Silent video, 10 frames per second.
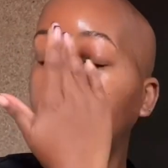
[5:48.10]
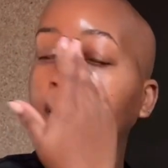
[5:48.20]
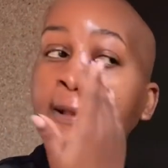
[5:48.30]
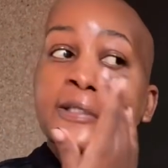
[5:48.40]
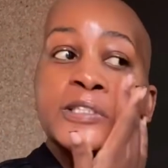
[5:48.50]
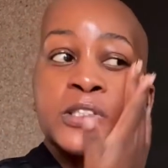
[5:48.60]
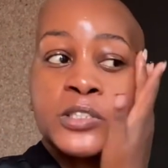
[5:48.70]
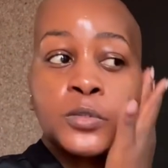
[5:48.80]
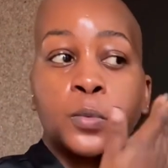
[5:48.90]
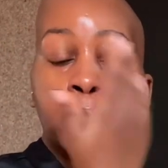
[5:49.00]
That's
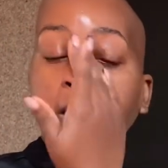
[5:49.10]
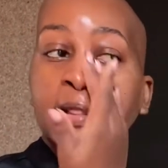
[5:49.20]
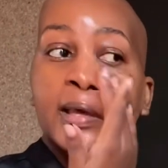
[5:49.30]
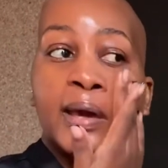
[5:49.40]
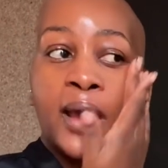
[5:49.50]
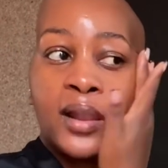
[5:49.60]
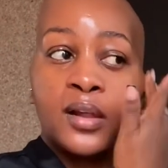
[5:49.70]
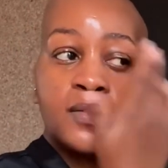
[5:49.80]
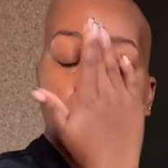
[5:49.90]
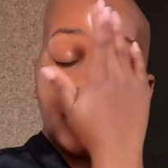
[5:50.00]
just one thing I
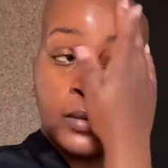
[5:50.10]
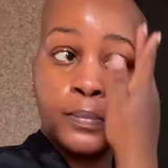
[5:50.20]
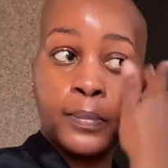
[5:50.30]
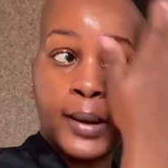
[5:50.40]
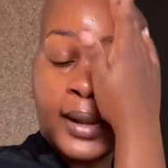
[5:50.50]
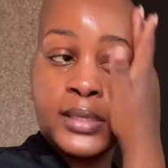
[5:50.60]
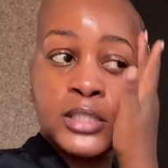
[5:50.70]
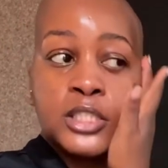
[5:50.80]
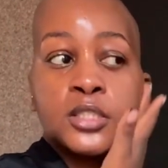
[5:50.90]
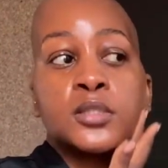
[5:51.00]
love about
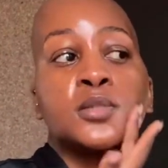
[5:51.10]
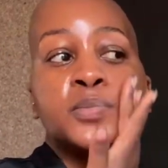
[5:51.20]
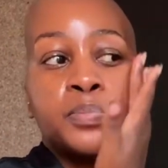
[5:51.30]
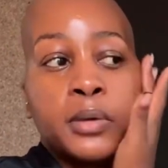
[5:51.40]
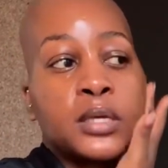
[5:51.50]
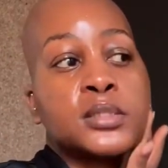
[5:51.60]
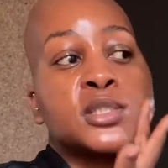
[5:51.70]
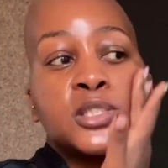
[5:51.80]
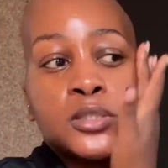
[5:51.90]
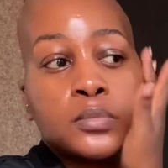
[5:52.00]

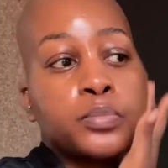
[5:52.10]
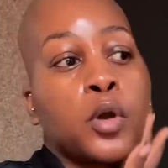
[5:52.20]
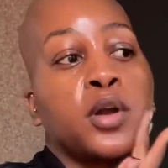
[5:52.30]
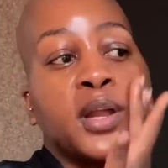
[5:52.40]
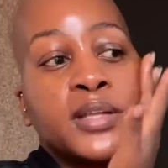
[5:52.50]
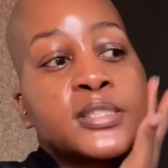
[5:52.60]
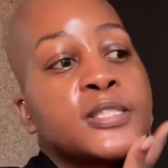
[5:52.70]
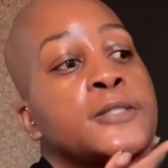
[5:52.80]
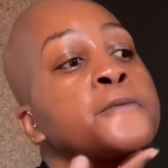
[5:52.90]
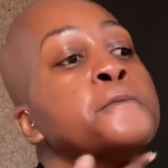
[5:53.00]
plant-based
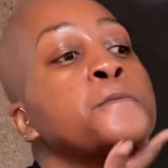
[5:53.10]
products.